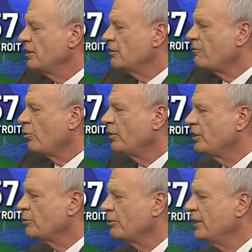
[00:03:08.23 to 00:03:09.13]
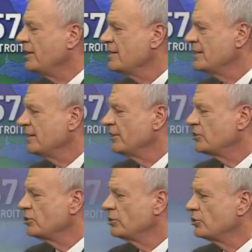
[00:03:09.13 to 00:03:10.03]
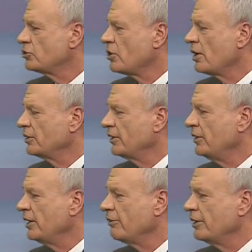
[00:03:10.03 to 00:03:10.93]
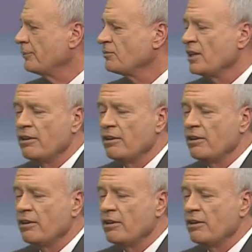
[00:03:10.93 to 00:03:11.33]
and 43 into the Chicagoland area.